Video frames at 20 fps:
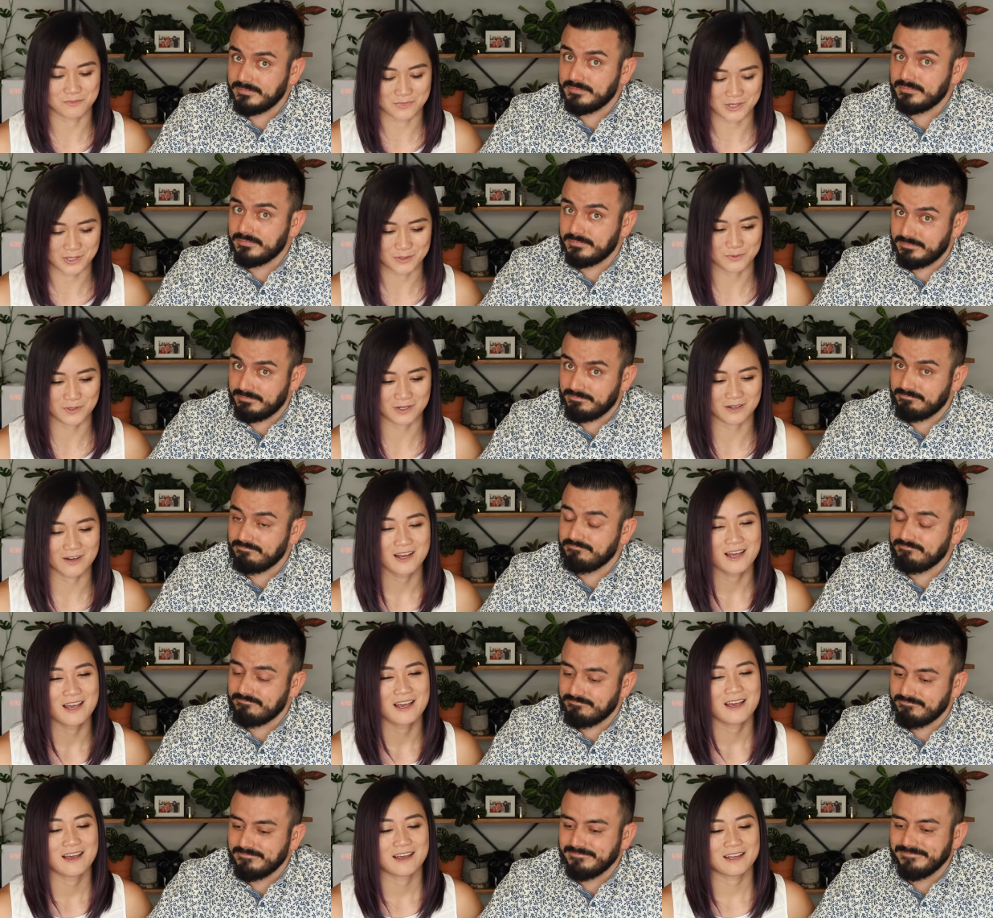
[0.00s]
Speaker 1: Madewell,
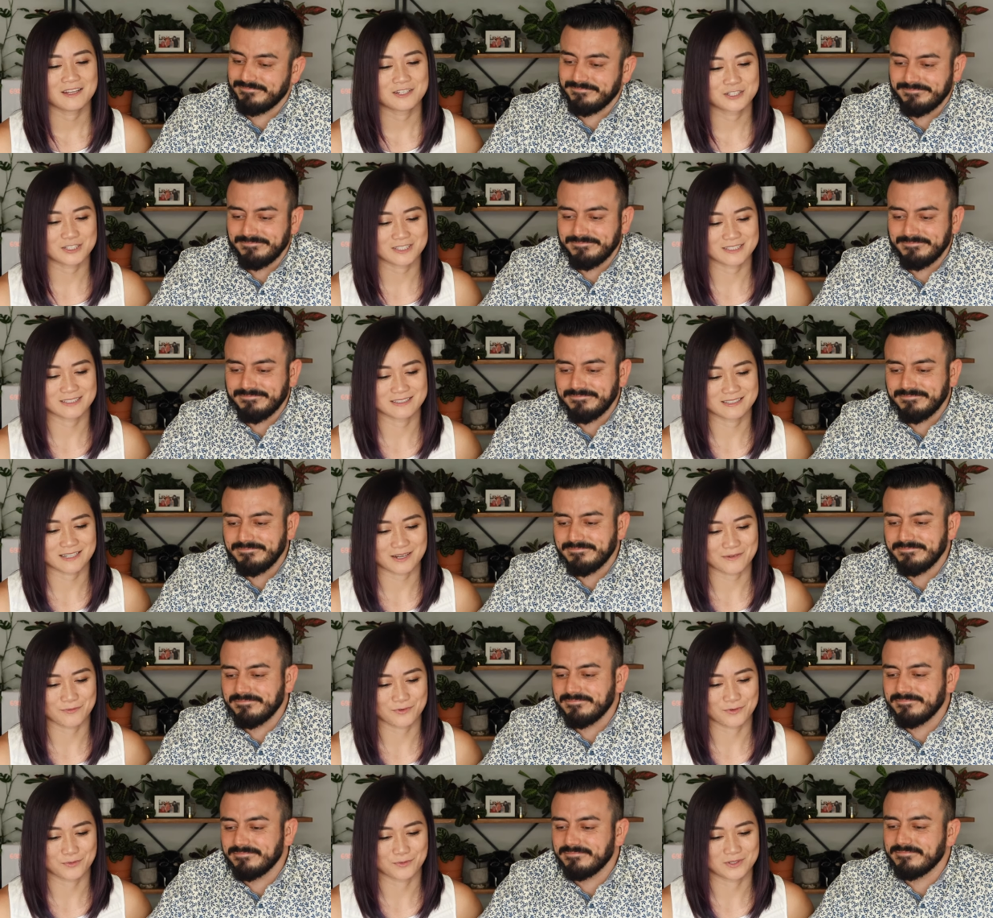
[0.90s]
and just in
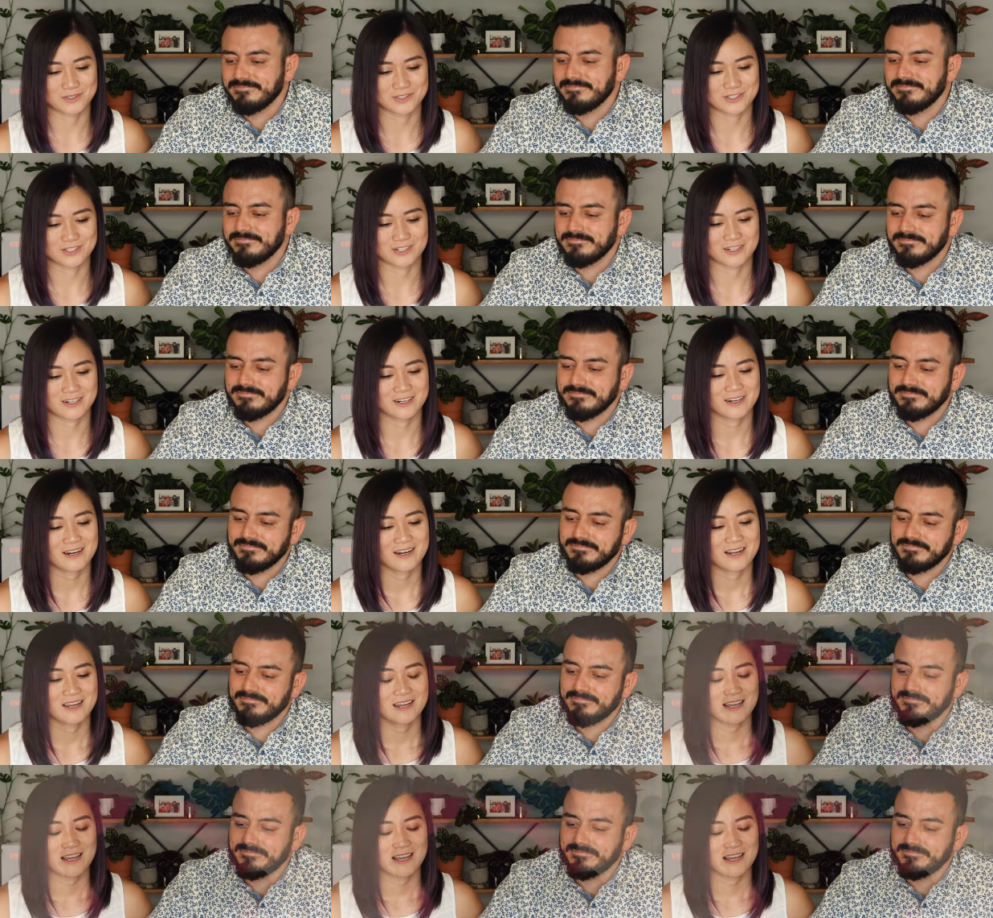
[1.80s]
time for winter.